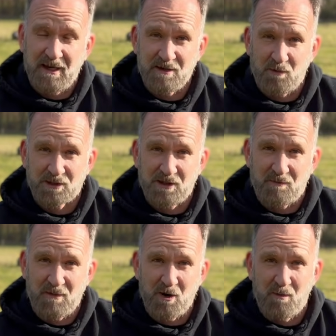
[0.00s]
if you're watching
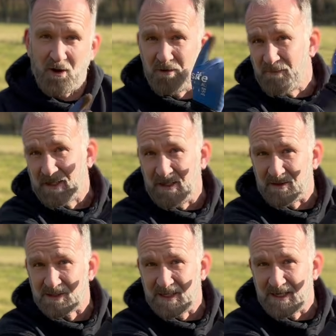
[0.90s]
on mobile, click
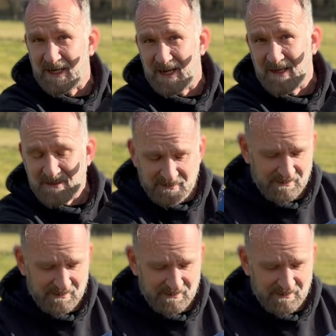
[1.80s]
this link here.